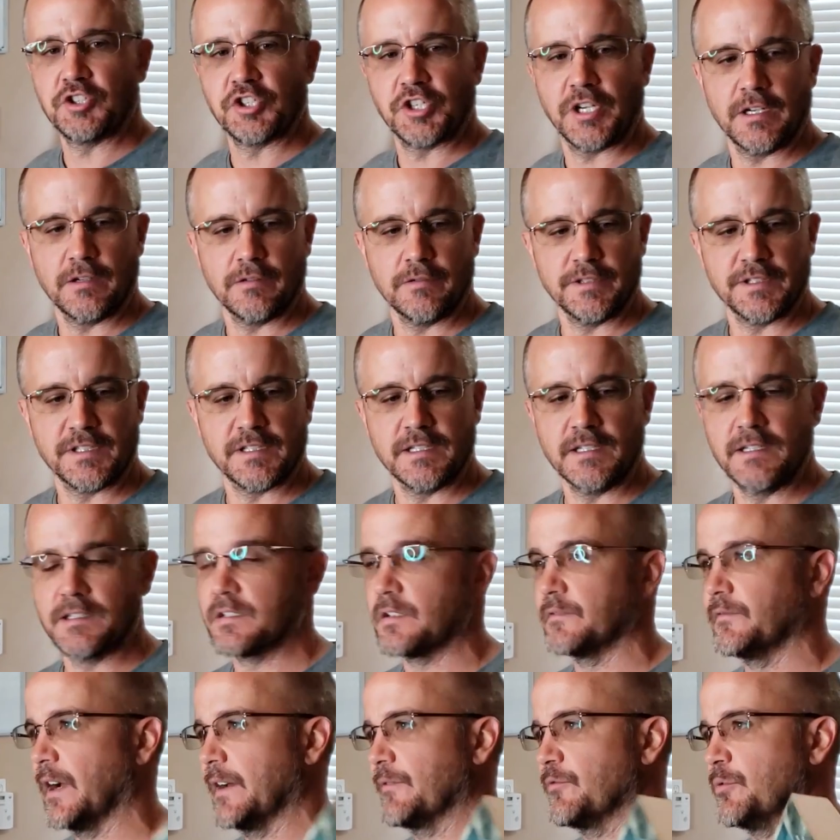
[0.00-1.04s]
channel. It's the
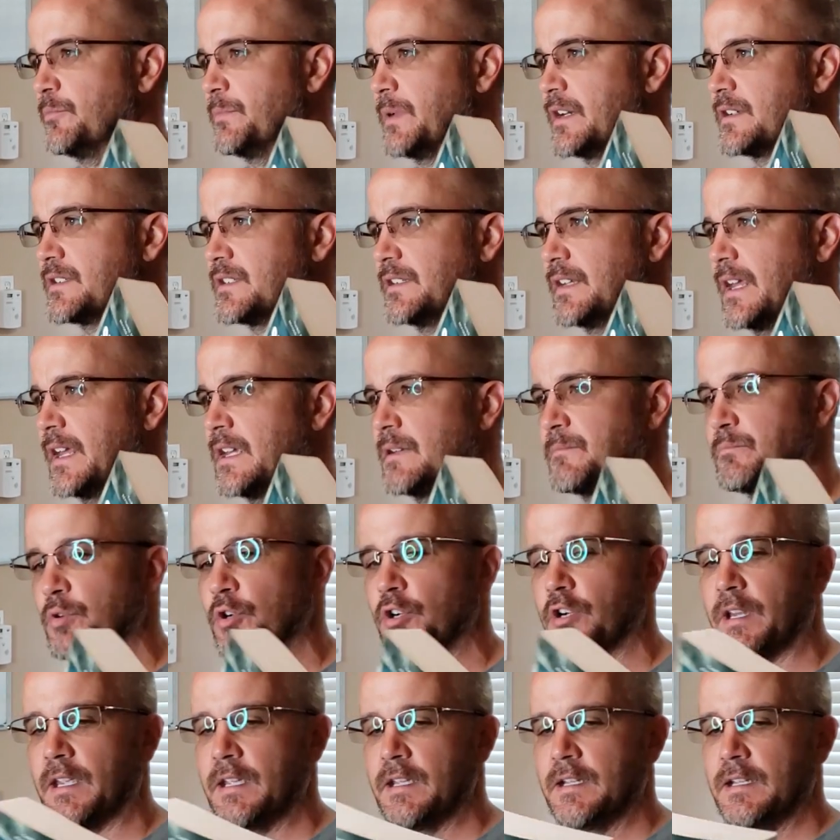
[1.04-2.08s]
Survival Medicine
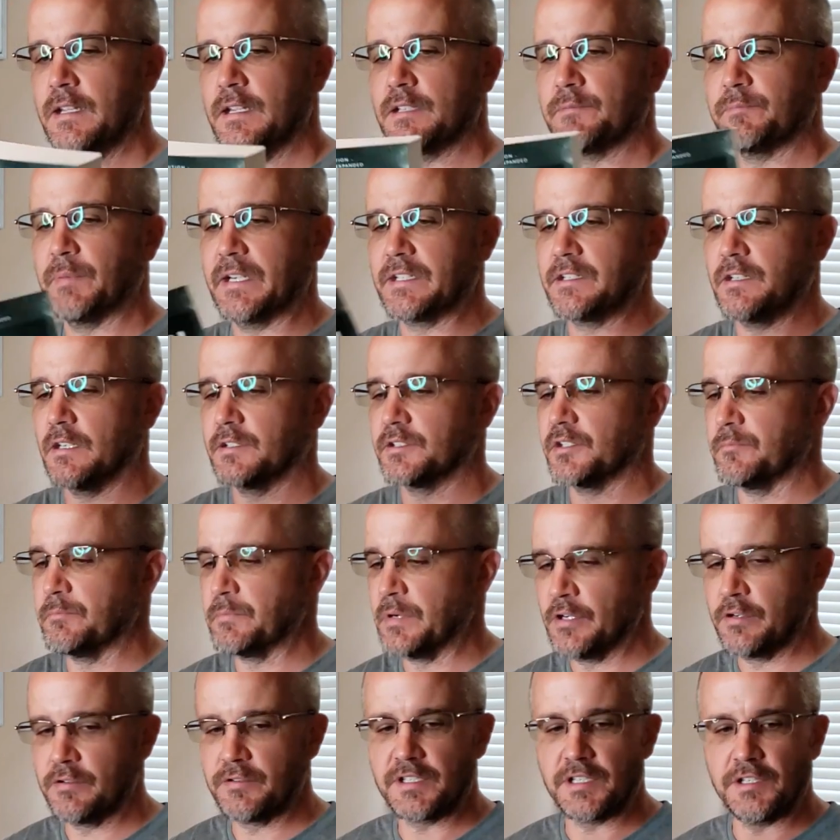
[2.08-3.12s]
Handbook. It's by Dr.
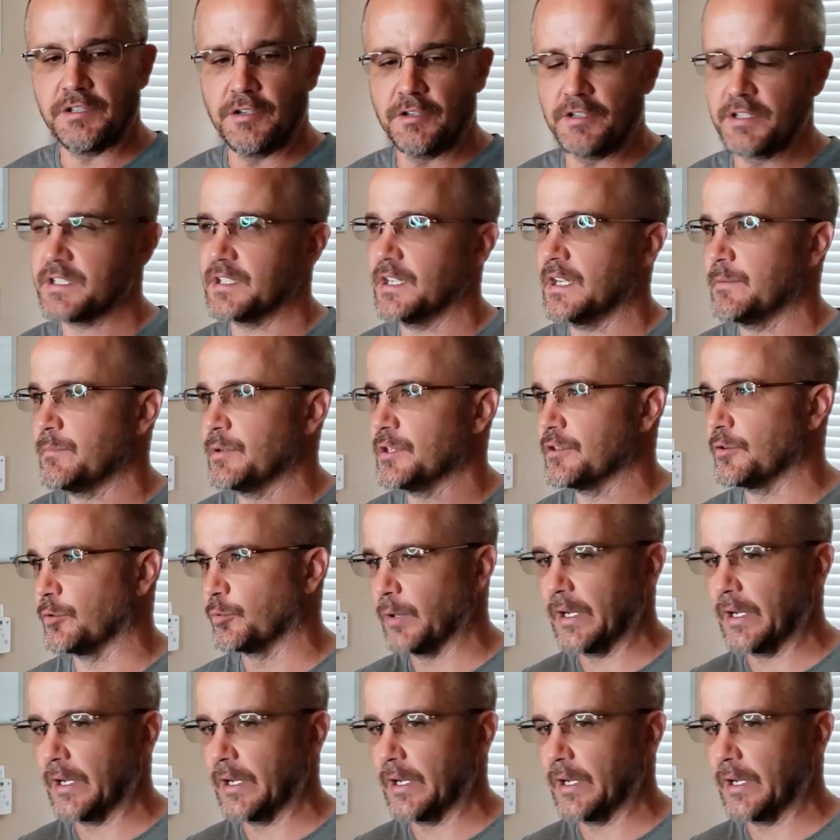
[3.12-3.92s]
Bones and Nurse Amy. They're